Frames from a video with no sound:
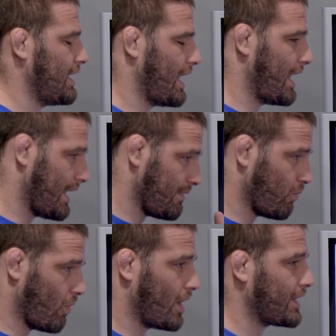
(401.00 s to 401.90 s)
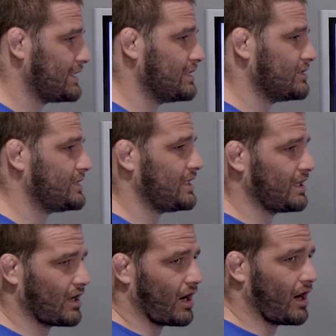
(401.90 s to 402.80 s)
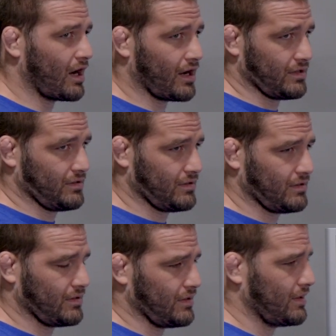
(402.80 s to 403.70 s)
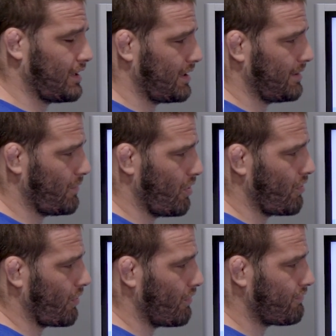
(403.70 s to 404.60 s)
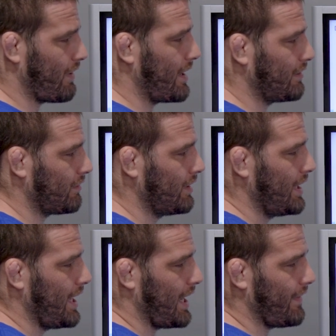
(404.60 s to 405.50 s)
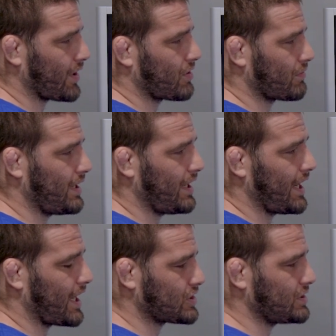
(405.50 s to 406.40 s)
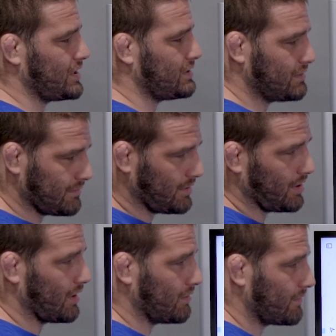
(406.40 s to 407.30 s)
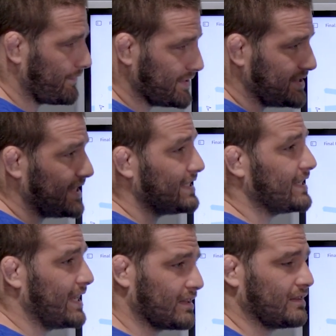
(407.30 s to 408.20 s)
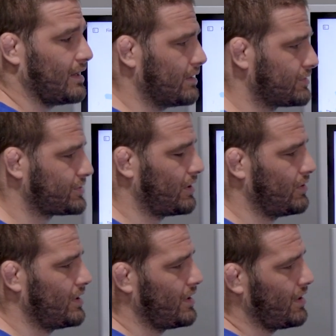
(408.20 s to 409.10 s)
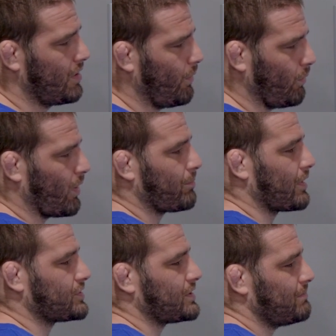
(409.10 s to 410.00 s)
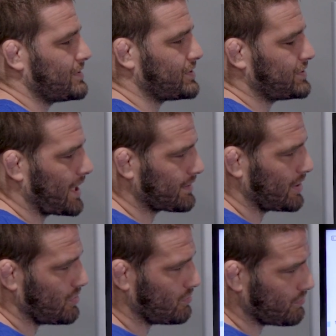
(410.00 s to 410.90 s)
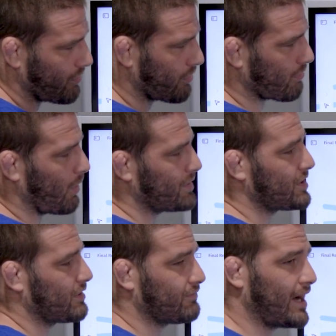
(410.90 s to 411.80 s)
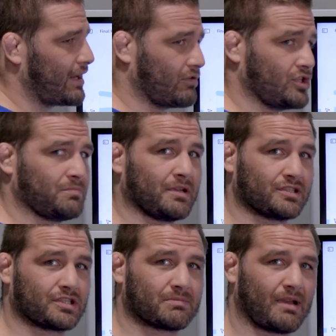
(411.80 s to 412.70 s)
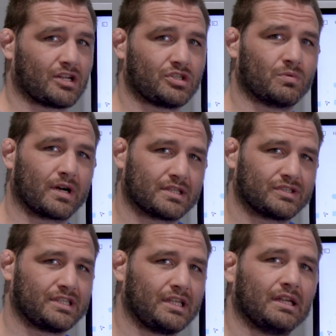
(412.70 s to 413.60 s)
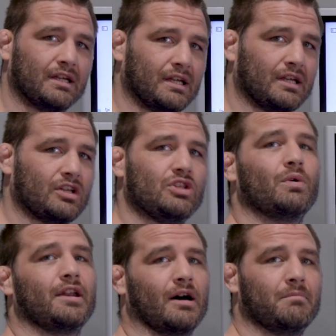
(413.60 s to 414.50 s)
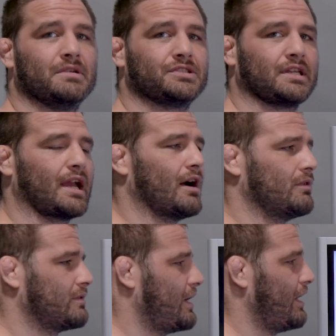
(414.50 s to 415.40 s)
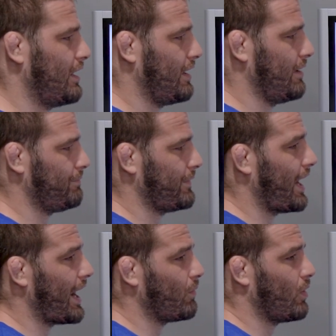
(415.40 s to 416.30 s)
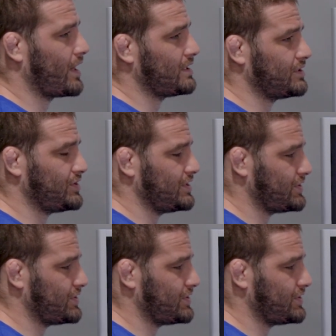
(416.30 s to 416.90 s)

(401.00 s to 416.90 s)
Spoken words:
I wanted to see an Ono final, and the Korean actually, you know, didn't get there. So when one person misses out that you throw into the final just because it's a match you want to see, you end up missing out. I wanted to see